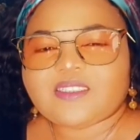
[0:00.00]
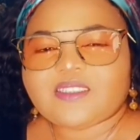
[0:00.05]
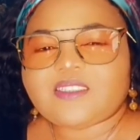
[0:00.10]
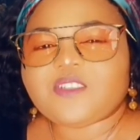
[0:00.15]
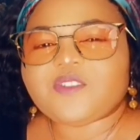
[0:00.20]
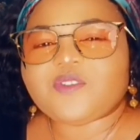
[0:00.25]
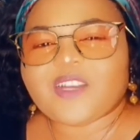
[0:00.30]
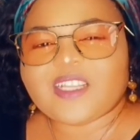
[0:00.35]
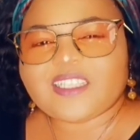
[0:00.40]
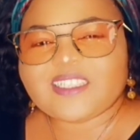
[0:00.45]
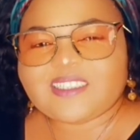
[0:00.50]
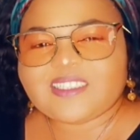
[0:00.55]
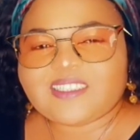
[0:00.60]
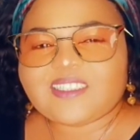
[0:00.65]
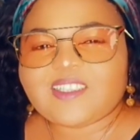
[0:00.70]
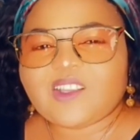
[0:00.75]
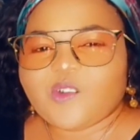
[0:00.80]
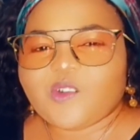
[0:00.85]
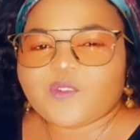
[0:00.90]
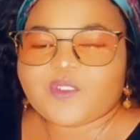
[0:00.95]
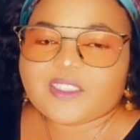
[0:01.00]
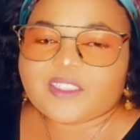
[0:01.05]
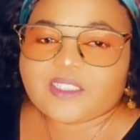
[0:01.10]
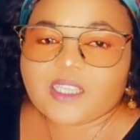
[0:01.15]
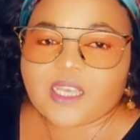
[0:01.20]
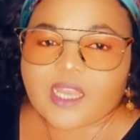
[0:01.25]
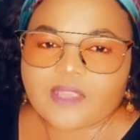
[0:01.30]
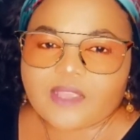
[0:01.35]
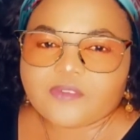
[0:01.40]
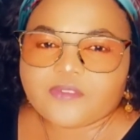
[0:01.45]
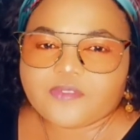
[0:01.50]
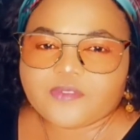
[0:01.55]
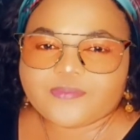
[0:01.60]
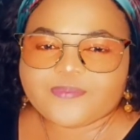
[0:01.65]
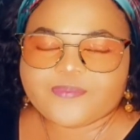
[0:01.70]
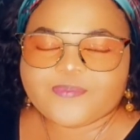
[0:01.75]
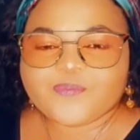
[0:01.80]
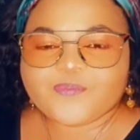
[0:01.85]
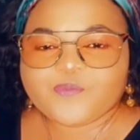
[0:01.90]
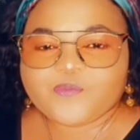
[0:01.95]
the vanity of this
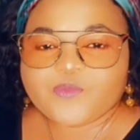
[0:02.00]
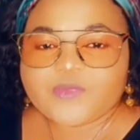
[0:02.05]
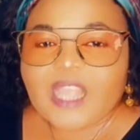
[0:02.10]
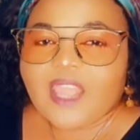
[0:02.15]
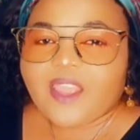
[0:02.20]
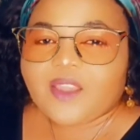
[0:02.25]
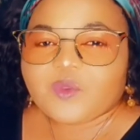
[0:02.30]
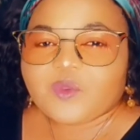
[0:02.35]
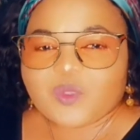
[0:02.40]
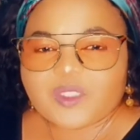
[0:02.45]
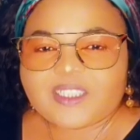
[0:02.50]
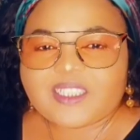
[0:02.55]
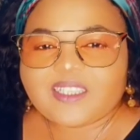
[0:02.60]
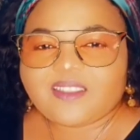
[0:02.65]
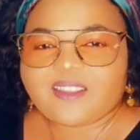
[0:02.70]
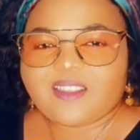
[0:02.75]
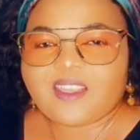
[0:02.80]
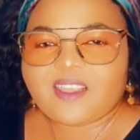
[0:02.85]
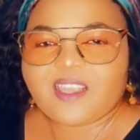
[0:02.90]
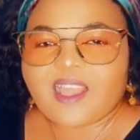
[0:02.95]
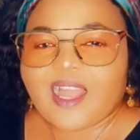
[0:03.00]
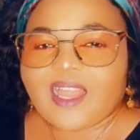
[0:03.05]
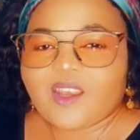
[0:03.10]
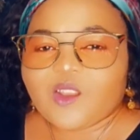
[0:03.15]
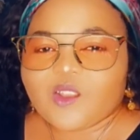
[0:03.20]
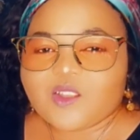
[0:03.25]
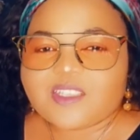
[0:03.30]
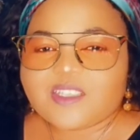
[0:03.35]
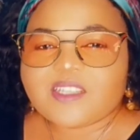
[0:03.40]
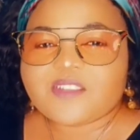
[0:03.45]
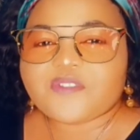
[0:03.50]
life. Recently, I lost a